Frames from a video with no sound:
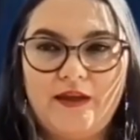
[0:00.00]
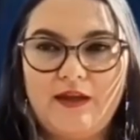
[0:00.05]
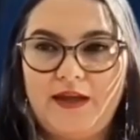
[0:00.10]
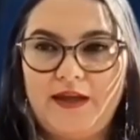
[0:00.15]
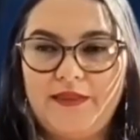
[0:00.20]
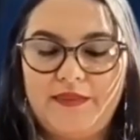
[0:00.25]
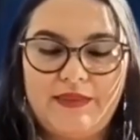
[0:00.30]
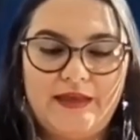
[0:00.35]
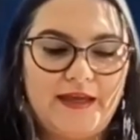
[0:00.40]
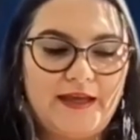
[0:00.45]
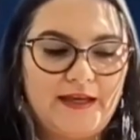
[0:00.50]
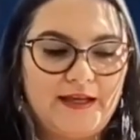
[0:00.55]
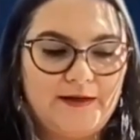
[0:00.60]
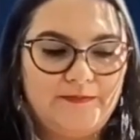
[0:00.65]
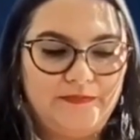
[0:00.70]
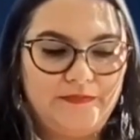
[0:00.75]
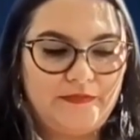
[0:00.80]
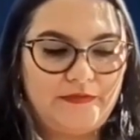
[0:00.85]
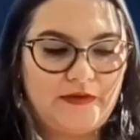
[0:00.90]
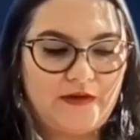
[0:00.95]
And then
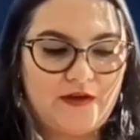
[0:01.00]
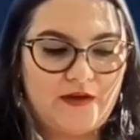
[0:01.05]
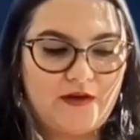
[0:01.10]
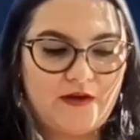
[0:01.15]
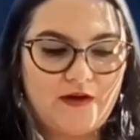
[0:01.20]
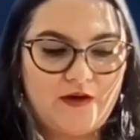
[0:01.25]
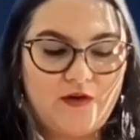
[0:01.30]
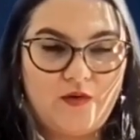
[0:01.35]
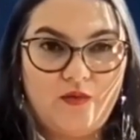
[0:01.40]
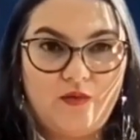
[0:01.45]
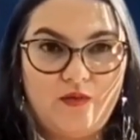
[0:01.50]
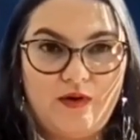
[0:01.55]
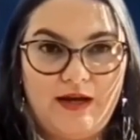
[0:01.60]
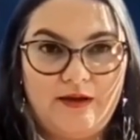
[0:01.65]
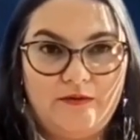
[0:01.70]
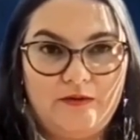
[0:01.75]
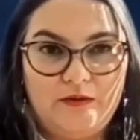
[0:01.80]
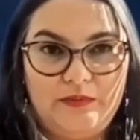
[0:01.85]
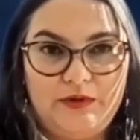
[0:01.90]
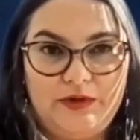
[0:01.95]

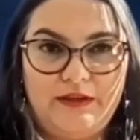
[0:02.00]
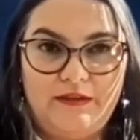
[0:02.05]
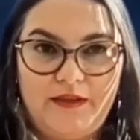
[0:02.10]
I will put